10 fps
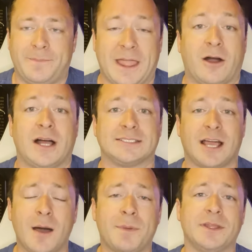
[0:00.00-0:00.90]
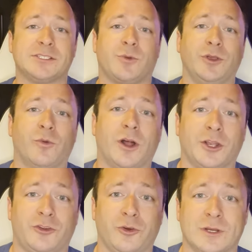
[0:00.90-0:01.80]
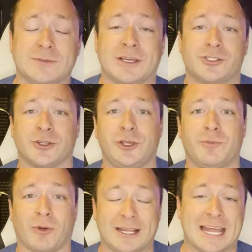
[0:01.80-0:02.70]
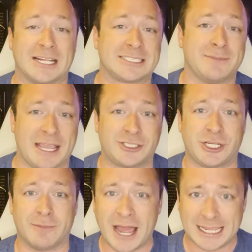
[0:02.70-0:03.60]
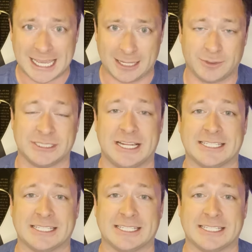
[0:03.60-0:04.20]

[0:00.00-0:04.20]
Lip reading: Now, on top of this, what you want to do is make sure that you bring down some HDMI cables.